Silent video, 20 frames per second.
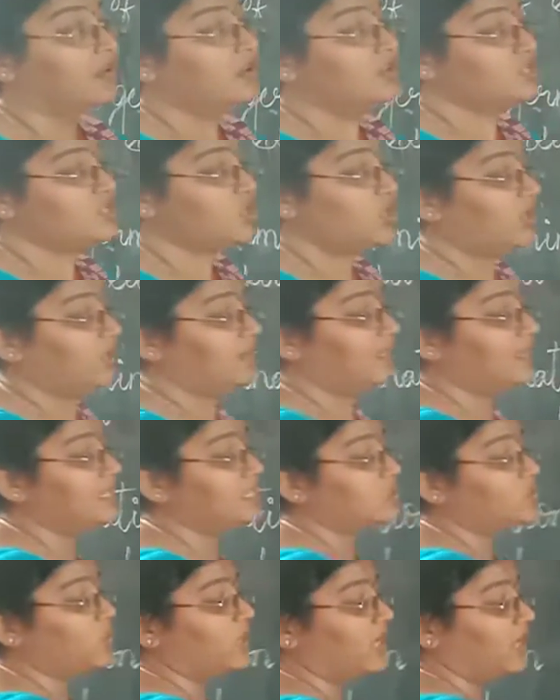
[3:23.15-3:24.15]
So in
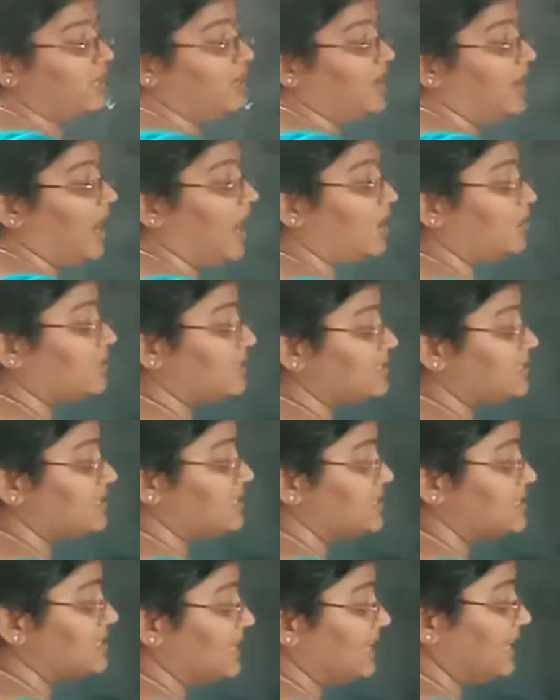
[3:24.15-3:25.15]
this way, how does
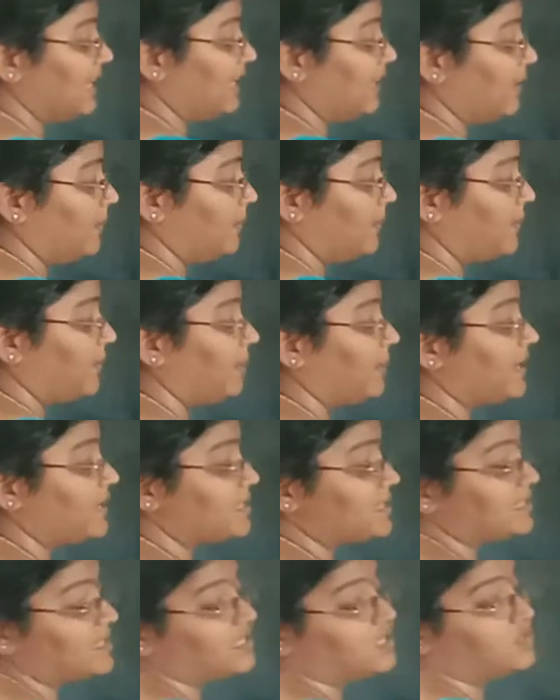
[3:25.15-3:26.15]
the seed
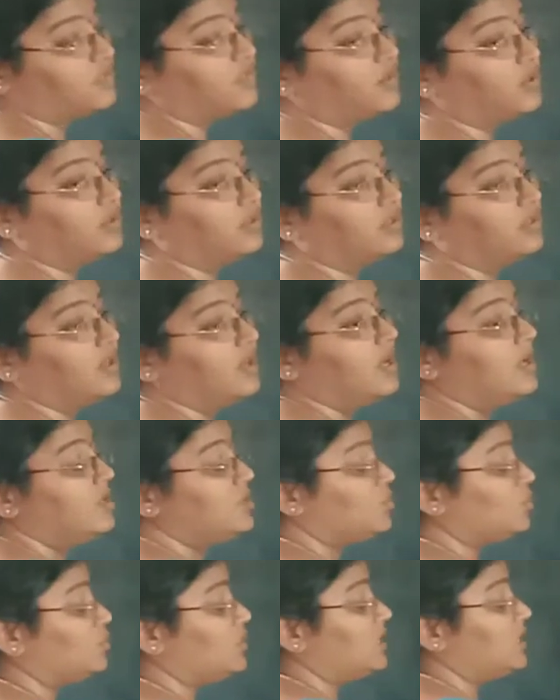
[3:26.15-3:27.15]
prepares its food?
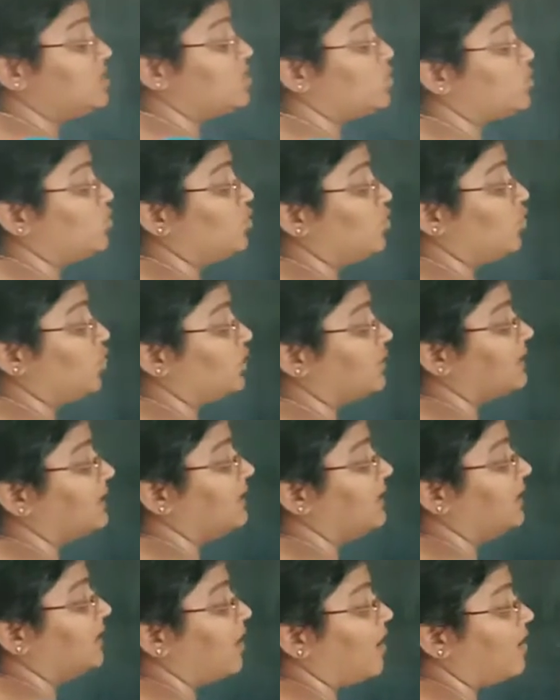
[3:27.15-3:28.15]
So these two
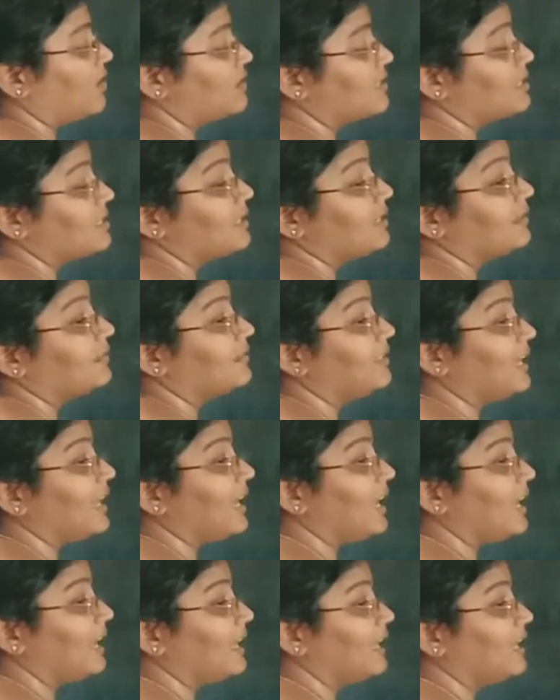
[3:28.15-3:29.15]
cotyledons,
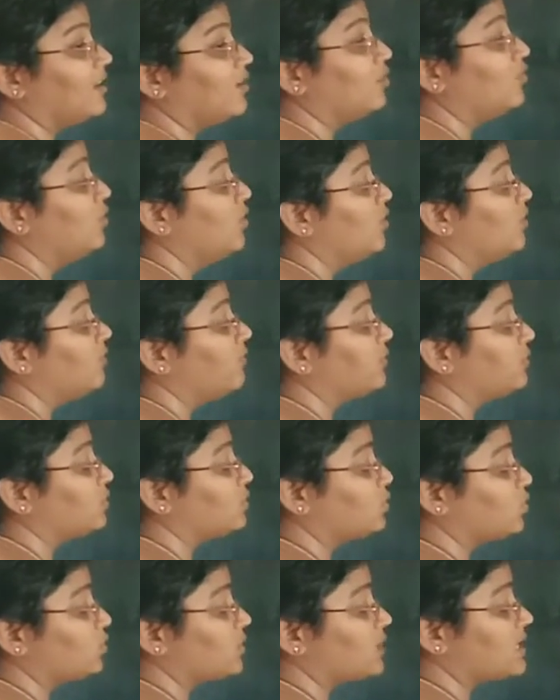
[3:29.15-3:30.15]
they give
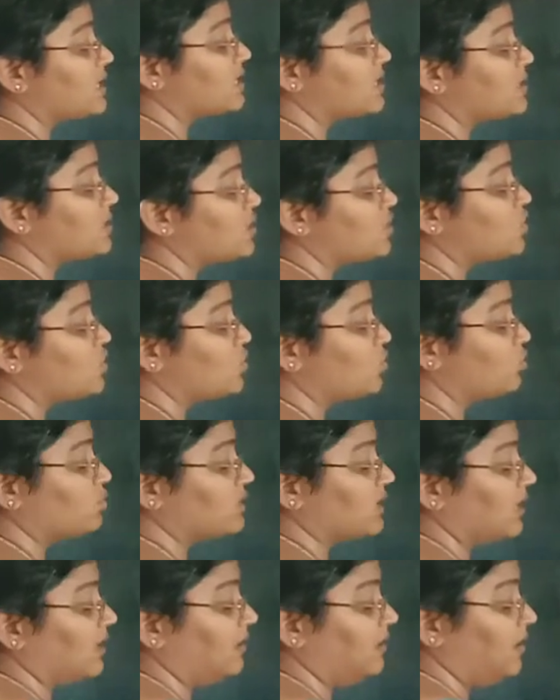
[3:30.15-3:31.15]
food to these shoot
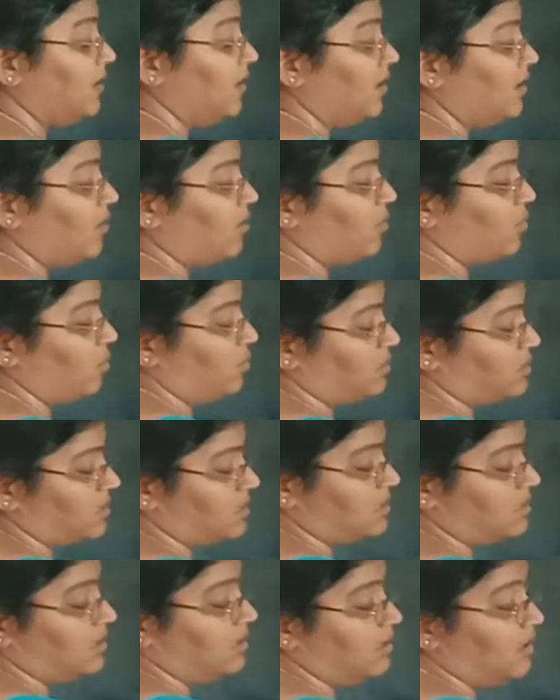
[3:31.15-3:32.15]
and
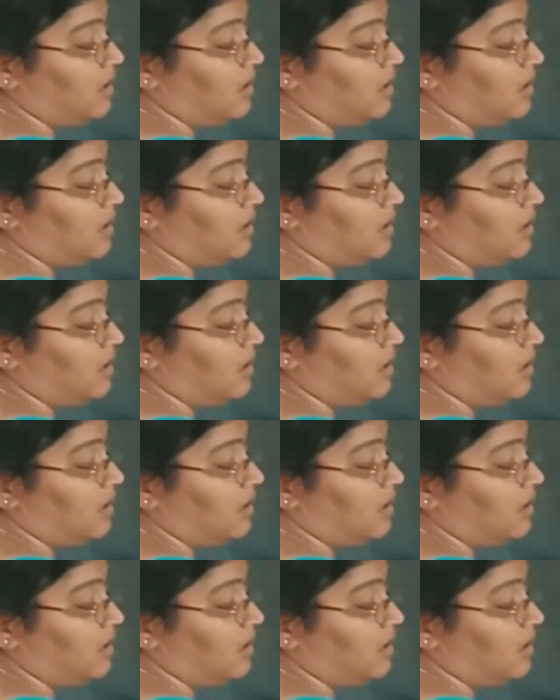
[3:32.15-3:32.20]
roots.